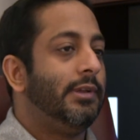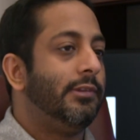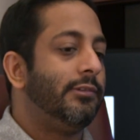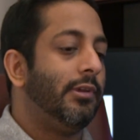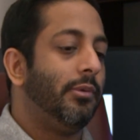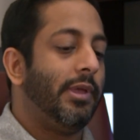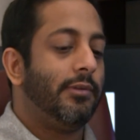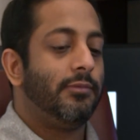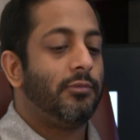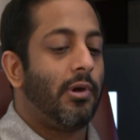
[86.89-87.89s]
And so
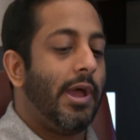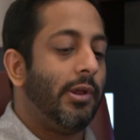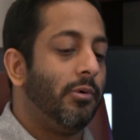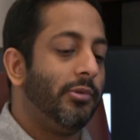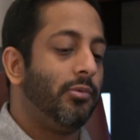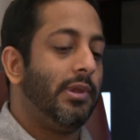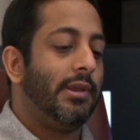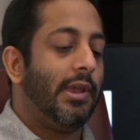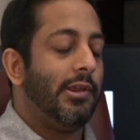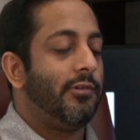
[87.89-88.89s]
that triangle
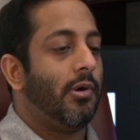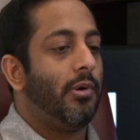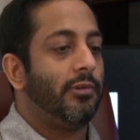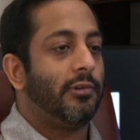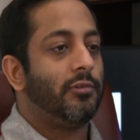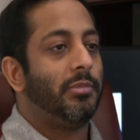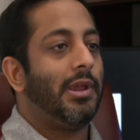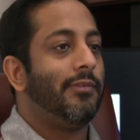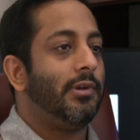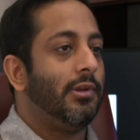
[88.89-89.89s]
between HR, organizational behavior,